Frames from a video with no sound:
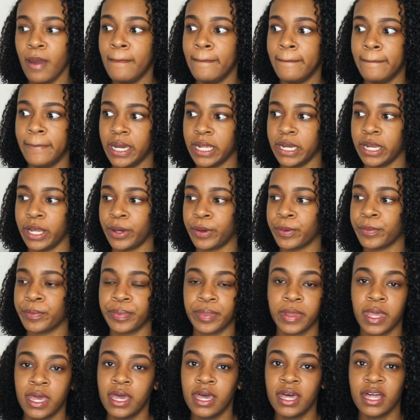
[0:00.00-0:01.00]
but no.
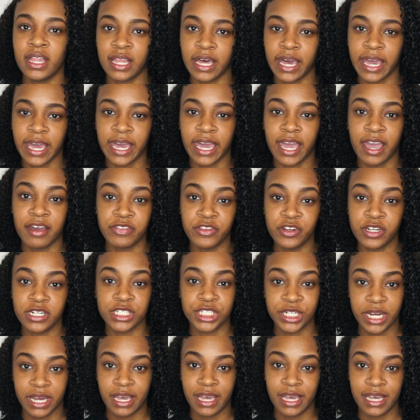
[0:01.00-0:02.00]
Like after it
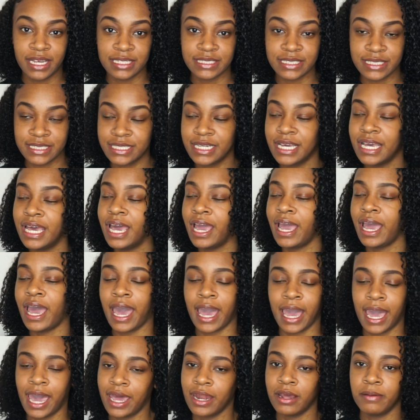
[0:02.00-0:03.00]
dries, I
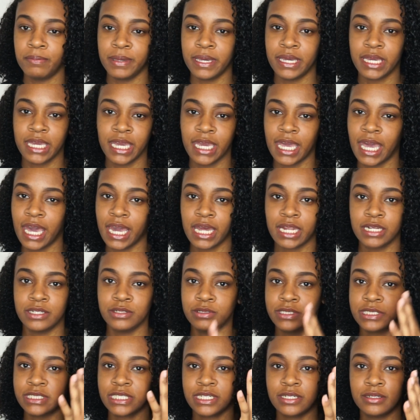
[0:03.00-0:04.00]
gotta pick it, I gotta do
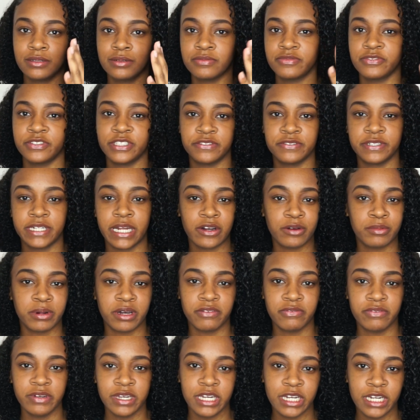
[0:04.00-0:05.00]
something, fluff it out with my
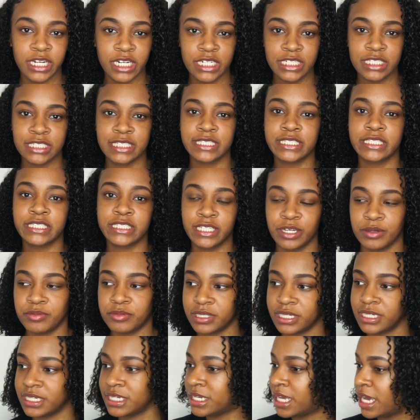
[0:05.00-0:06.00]
fingers,
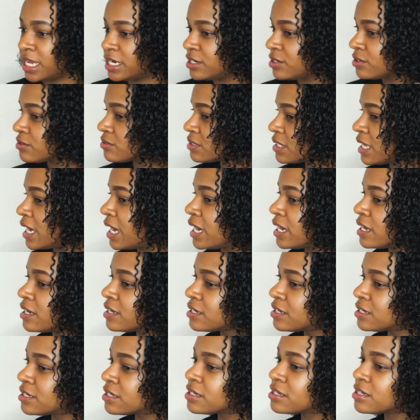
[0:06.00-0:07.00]
something. I don't
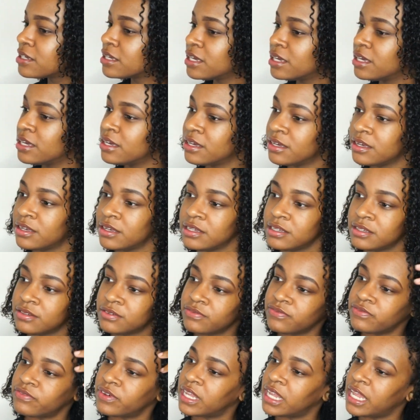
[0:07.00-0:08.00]
like
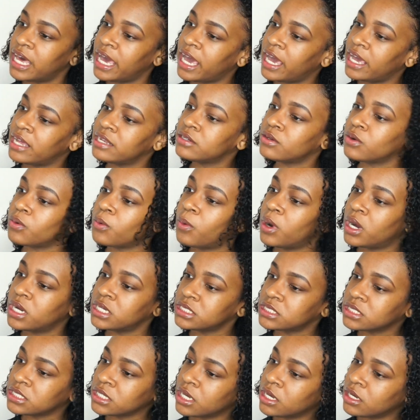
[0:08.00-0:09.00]
flat
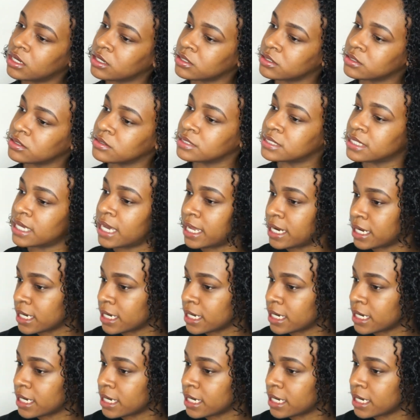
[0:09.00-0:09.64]
wash and goes. I